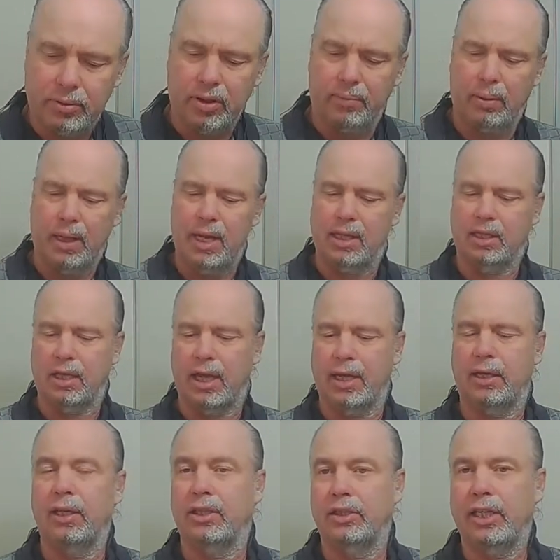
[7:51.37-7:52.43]
blades like
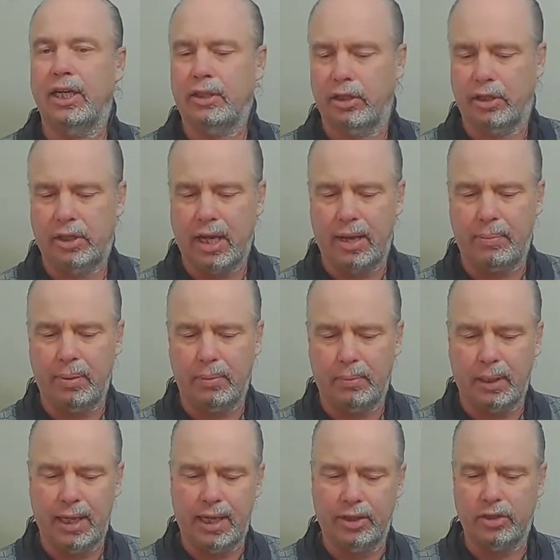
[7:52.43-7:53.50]
injector type
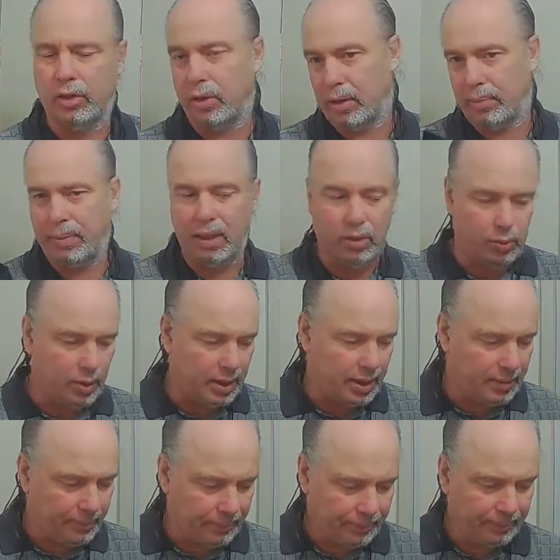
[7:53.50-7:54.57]
blades or the B20
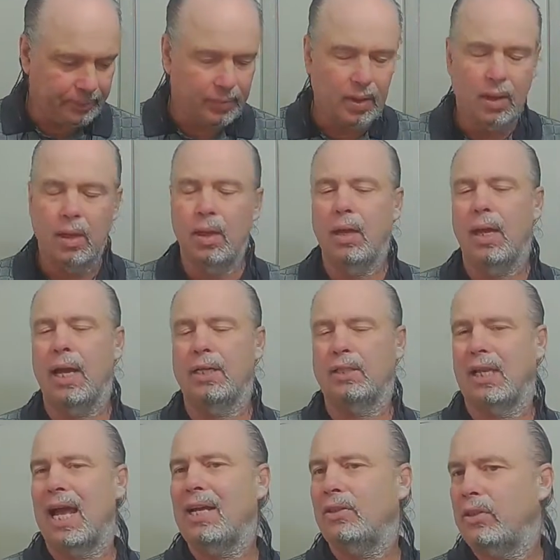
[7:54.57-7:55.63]
as
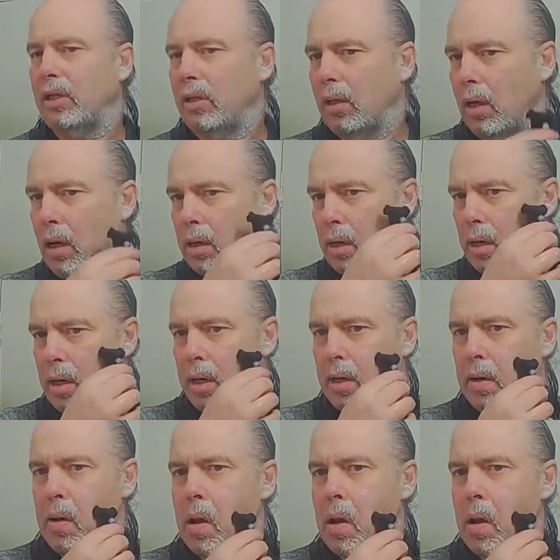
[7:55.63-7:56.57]
lasting longer and